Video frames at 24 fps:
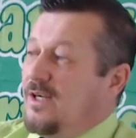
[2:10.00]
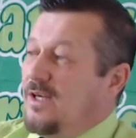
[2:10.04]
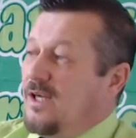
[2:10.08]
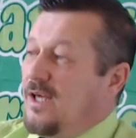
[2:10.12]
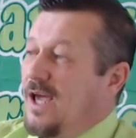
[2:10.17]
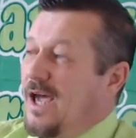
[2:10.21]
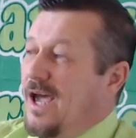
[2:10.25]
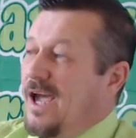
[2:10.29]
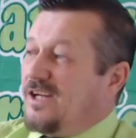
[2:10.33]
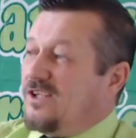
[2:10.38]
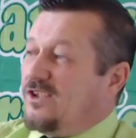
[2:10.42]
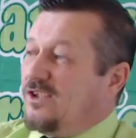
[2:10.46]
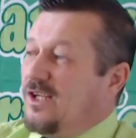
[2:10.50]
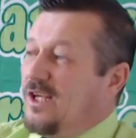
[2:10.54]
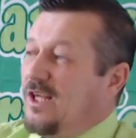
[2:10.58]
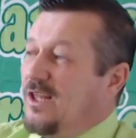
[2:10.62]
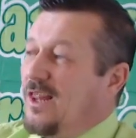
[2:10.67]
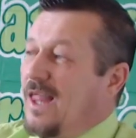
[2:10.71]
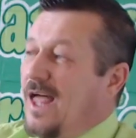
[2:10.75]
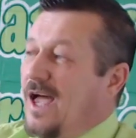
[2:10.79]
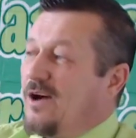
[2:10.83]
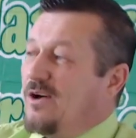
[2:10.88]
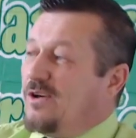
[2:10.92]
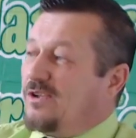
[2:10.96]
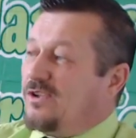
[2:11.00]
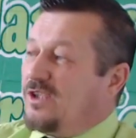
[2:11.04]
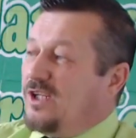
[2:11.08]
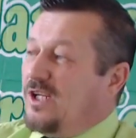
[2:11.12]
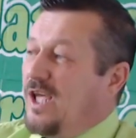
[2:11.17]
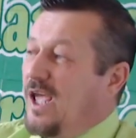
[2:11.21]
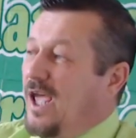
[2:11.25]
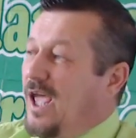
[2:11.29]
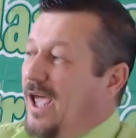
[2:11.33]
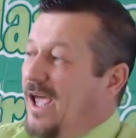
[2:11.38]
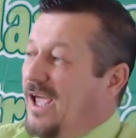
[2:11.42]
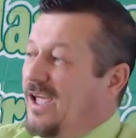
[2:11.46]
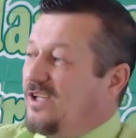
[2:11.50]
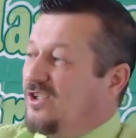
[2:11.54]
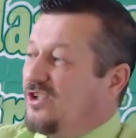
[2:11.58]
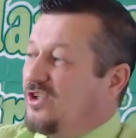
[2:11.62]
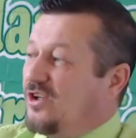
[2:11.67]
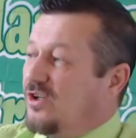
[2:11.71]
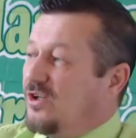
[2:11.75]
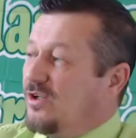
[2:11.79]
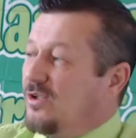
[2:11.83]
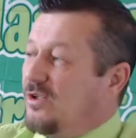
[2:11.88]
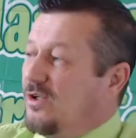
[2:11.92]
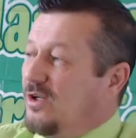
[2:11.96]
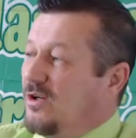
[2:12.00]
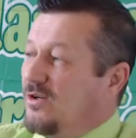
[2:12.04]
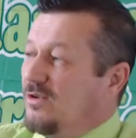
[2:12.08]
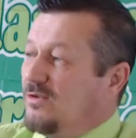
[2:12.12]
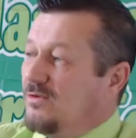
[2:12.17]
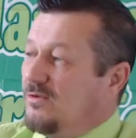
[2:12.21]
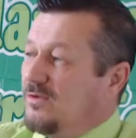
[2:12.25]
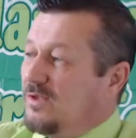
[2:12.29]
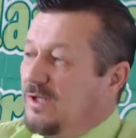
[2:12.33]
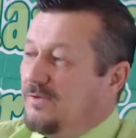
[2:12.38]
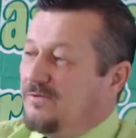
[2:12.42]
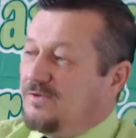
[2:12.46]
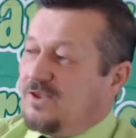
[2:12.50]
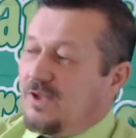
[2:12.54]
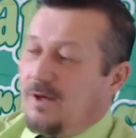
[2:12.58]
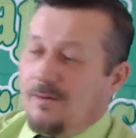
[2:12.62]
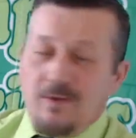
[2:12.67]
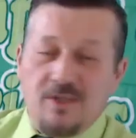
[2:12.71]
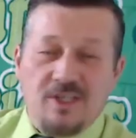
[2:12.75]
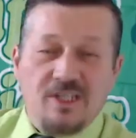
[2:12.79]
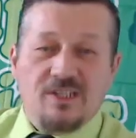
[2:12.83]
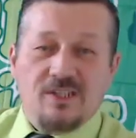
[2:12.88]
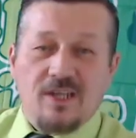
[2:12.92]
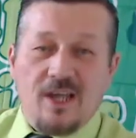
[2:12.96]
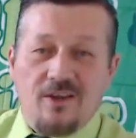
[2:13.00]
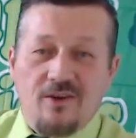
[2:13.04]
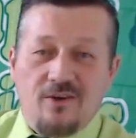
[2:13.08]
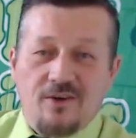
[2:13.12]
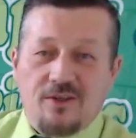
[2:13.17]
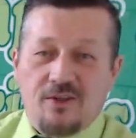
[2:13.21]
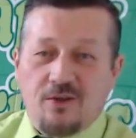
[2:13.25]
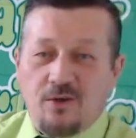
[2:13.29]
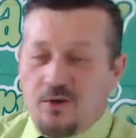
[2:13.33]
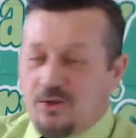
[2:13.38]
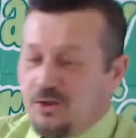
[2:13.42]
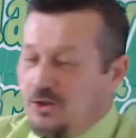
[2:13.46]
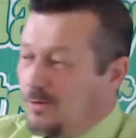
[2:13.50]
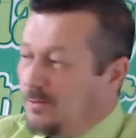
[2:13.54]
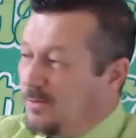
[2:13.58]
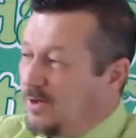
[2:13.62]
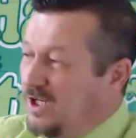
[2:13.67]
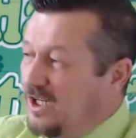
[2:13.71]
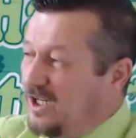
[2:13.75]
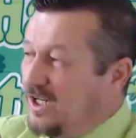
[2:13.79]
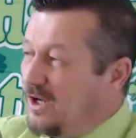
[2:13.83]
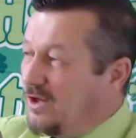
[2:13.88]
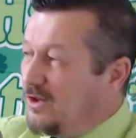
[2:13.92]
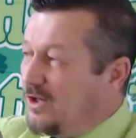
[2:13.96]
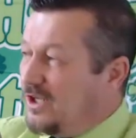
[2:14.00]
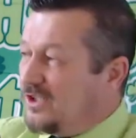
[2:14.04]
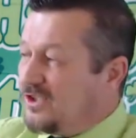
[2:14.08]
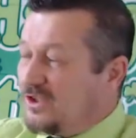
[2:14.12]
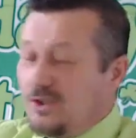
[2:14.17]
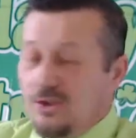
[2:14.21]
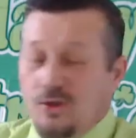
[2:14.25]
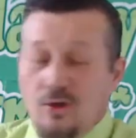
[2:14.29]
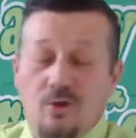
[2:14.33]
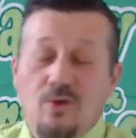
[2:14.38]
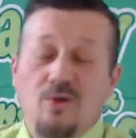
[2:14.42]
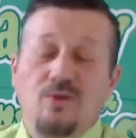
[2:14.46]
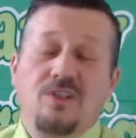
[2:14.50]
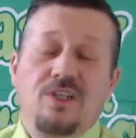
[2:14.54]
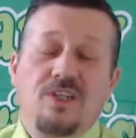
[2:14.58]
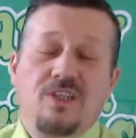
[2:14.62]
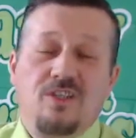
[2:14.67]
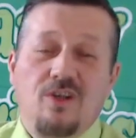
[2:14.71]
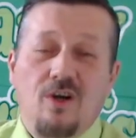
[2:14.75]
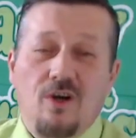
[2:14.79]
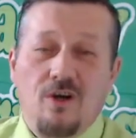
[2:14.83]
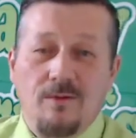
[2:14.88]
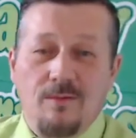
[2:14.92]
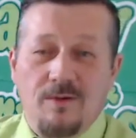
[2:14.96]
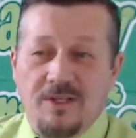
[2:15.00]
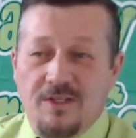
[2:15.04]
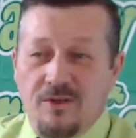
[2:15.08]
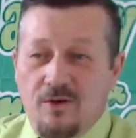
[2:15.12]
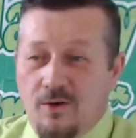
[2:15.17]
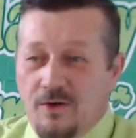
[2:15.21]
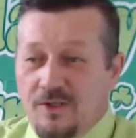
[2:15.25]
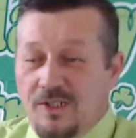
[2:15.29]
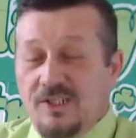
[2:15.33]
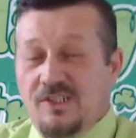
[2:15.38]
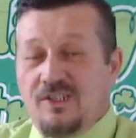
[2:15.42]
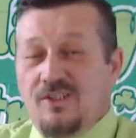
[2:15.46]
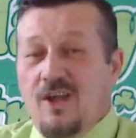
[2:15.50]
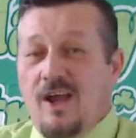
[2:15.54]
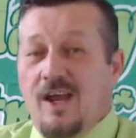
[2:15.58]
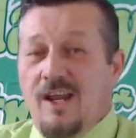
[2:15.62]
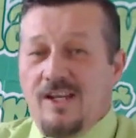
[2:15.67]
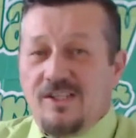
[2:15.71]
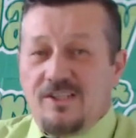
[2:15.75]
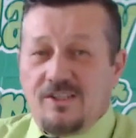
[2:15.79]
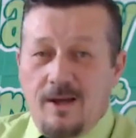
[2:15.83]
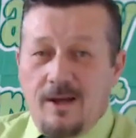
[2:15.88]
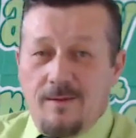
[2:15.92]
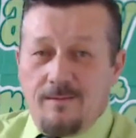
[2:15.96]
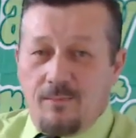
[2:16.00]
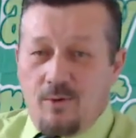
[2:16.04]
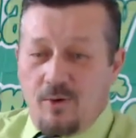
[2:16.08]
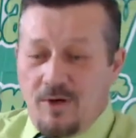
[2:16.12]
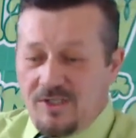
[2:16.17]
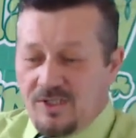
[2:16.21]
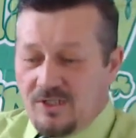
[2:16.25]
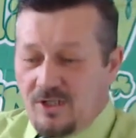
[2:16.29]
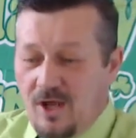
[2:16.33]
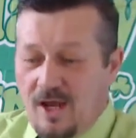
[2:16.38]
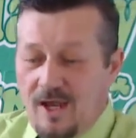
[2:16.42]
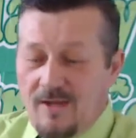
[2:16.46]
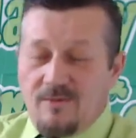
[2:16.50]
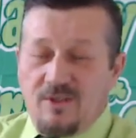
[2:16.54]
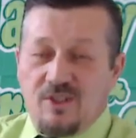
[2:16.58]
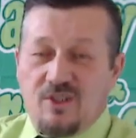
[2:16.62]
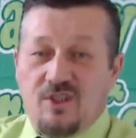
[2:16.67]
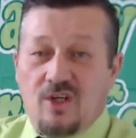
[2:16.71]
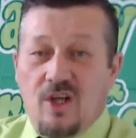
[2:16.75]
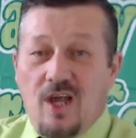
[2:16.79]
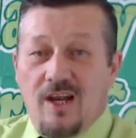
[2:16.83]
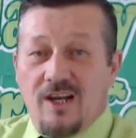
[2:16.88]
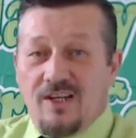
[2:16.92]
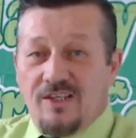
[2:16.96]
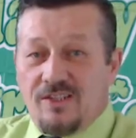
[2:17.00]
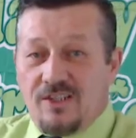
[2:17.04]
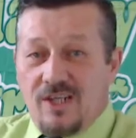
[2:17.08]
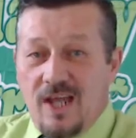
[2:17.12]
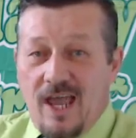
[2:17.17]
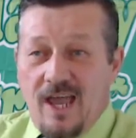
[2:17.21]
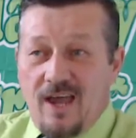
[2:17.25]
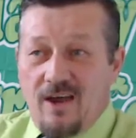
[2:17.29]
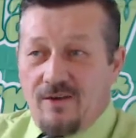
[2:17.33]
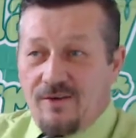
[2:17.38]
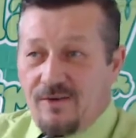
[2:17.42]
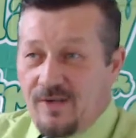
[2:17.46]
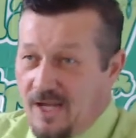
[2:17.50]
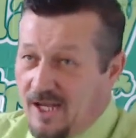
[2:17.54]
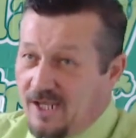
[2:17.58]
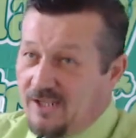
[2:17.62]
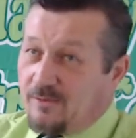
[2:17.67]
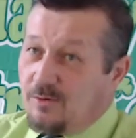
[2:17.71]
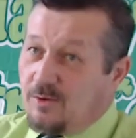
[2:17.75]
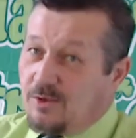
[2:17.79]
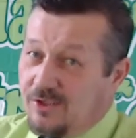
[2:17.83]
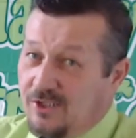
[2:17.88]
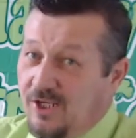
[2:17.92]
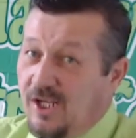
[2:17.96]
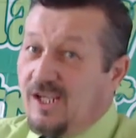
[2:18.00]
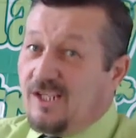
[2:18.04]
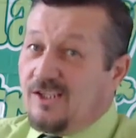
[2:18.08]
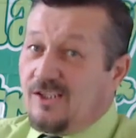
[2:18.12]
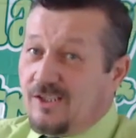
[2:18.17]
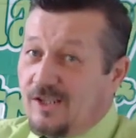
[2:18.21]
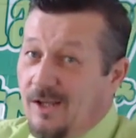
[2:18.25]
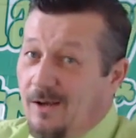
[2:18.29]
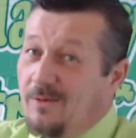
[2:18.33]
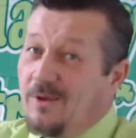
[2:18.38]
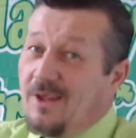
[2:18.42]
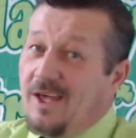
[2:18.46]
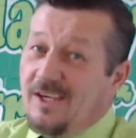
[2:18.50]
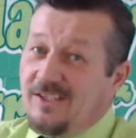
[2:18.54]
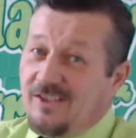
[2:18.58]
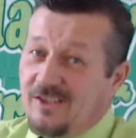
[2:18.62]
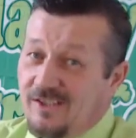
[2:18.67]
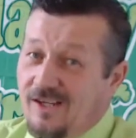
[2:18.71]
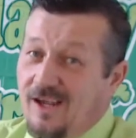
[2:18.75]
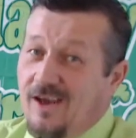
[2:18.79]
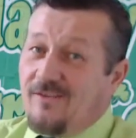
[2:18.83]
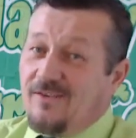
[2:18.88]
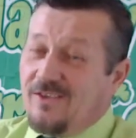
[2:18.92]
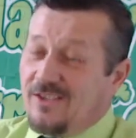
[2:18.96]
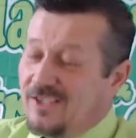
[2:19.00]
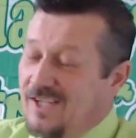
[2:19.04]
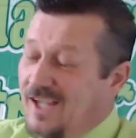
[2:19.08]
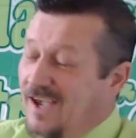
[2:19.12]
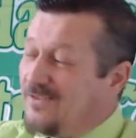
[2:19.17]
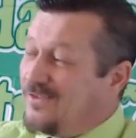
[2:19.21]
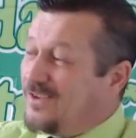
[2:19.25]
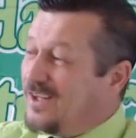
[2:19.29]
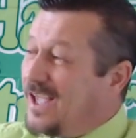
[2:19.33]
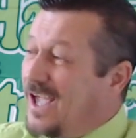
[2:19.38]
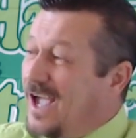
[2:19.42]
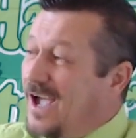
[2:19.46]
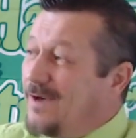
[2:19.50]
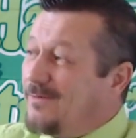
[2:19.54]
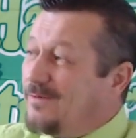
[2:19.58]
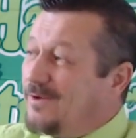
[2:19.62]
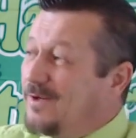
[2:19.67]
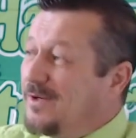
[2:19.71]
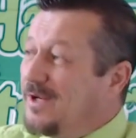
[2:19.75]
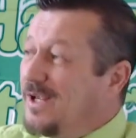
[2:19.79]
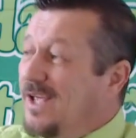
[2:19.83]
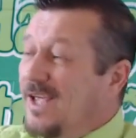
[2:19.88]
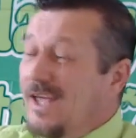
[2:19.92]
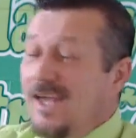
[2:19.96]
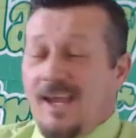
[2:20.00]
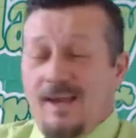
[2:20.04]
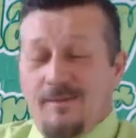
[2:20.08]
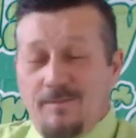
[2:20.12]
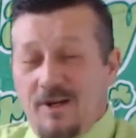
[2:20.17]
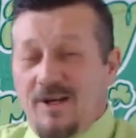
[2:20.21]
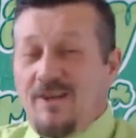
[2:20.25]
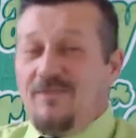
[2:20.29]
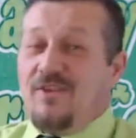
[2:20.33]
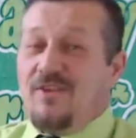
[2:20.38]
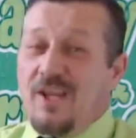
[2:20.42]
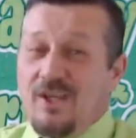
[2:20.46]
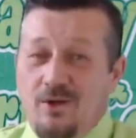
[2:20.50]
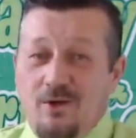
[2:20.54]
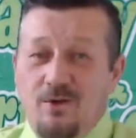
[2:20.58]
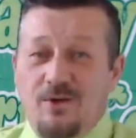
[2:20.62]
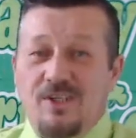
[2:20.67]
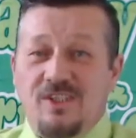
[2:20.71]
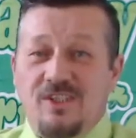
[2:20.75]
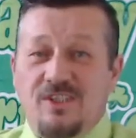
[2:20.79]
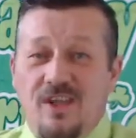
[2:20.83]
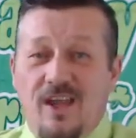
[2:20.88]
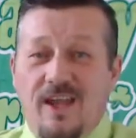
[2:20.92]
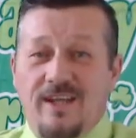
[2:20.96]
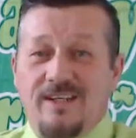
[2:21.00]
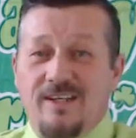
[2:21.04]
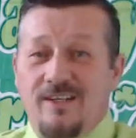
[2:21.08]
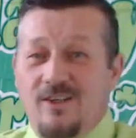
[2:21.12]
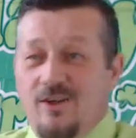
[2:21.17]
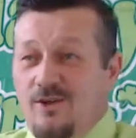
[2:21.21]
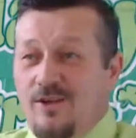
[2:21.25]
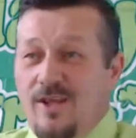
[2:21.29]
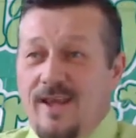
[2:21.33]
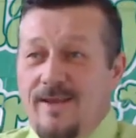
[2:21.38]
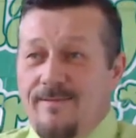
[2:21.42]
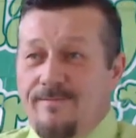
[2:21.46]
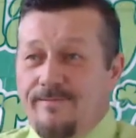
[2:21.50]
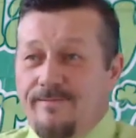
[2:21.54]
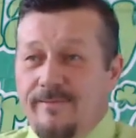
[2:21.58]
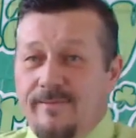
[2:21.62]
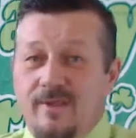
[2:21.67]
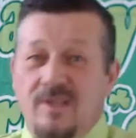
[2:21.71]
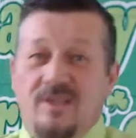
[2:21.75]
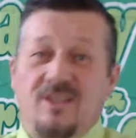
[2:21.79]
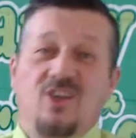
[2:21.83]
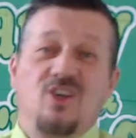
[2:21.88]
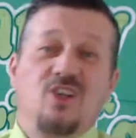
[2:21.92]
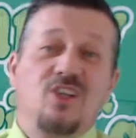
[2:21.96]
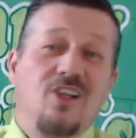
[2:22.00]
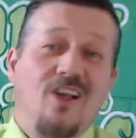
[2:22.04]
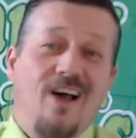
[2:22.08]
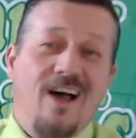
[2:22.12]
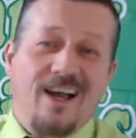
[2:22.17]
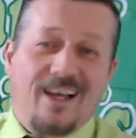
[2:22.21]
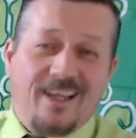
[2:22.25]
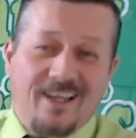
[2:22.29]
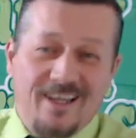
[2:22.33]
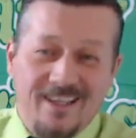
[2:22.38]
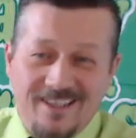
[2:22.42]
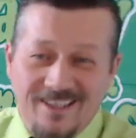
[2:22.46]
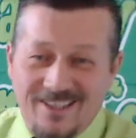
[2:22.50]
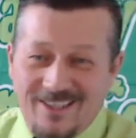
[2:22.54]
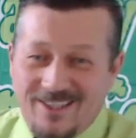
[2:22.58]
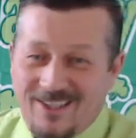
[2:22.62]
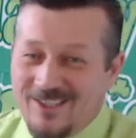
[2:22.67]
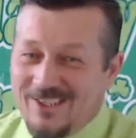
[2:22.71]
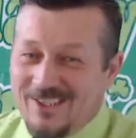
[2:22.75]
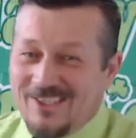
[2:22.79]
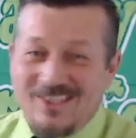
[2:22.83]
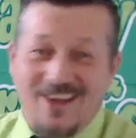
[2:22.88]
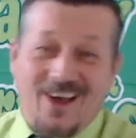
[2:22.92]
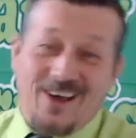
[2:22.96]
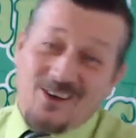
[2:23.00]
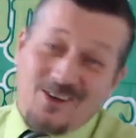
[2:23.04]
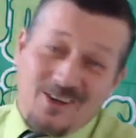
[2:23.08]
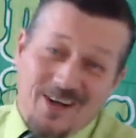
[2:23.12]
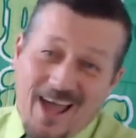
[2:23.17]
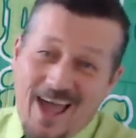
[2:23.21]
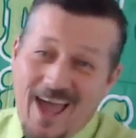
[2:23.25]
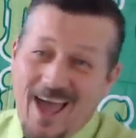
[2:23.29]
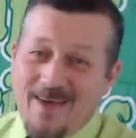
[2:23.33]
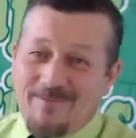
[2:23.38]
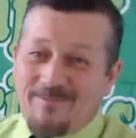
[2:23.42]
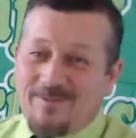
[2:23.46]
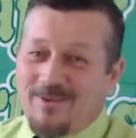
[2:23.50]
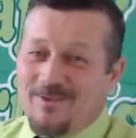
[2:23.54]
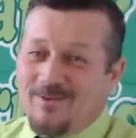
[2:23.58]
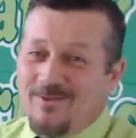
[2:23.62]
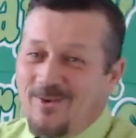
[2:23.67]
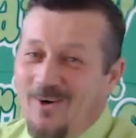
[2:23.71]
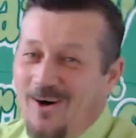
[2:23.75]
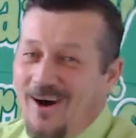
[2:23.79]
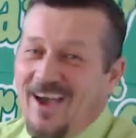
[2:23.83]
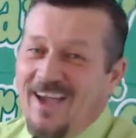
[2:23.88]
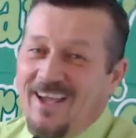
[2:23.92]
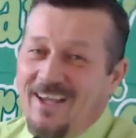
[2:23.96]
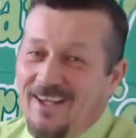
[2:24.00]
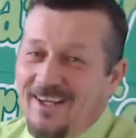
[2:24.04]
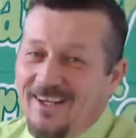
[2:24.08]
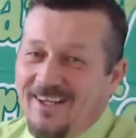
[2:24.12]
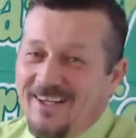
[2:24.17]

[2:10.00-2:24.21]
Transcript: actually allow us to hedge. You know, if some of these other social media outlets do determine or decide at some point in time to shut us down, as we're seeing, some of that stuff is definitely happening. But if they do decide to do that, good luck, because it's not going to happen. Why?